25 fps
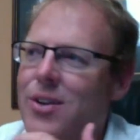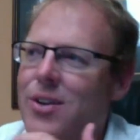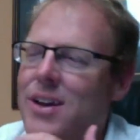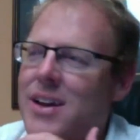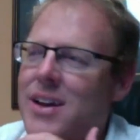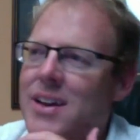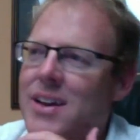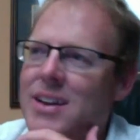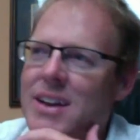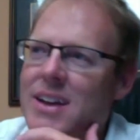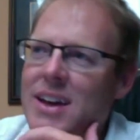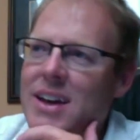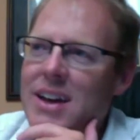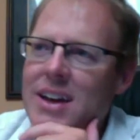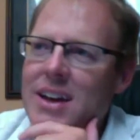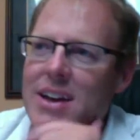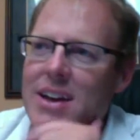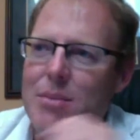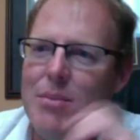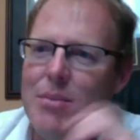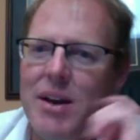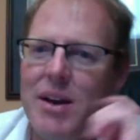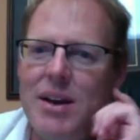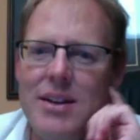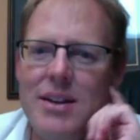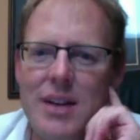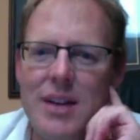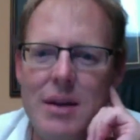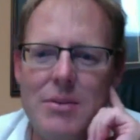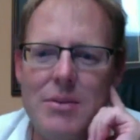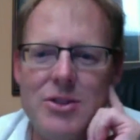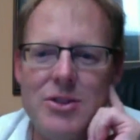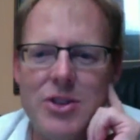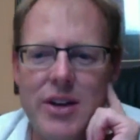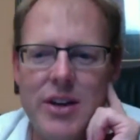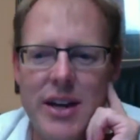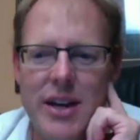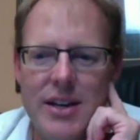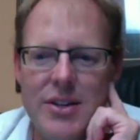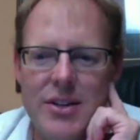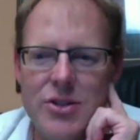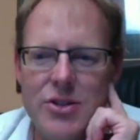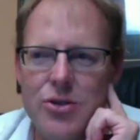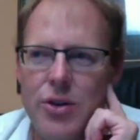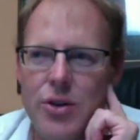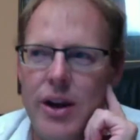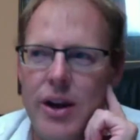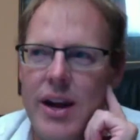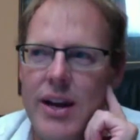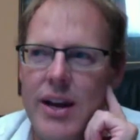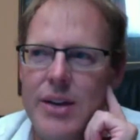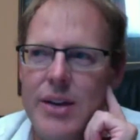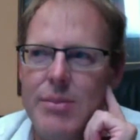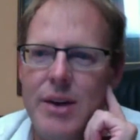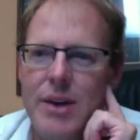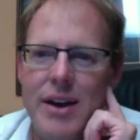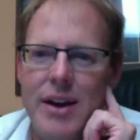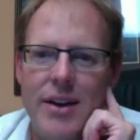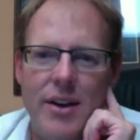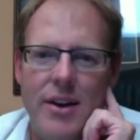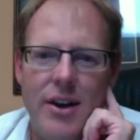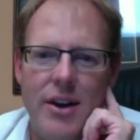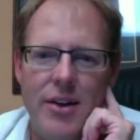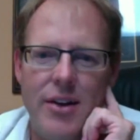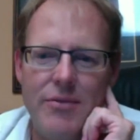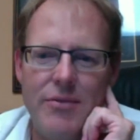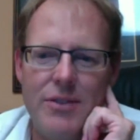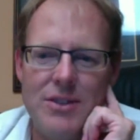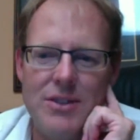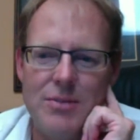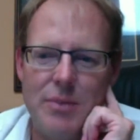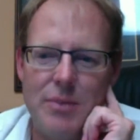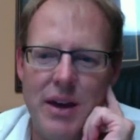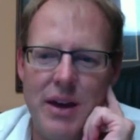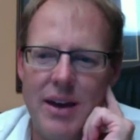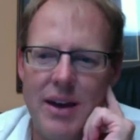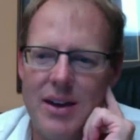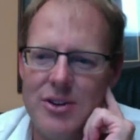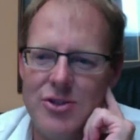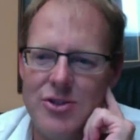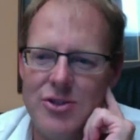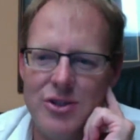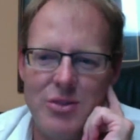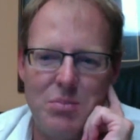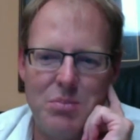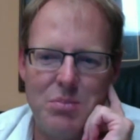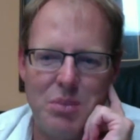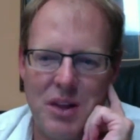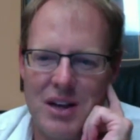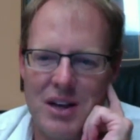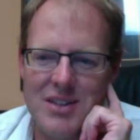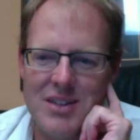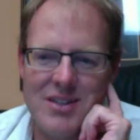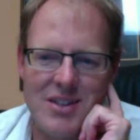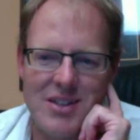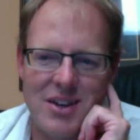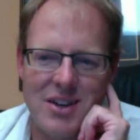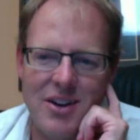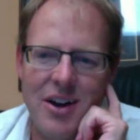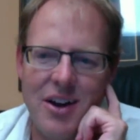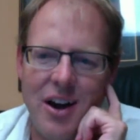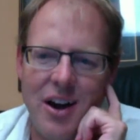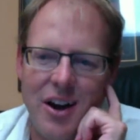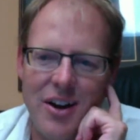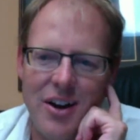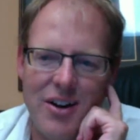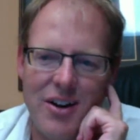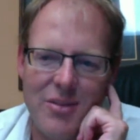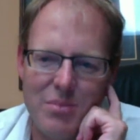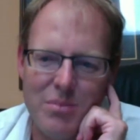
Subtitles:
And many times you're getting trained by an office manager, bless their heart,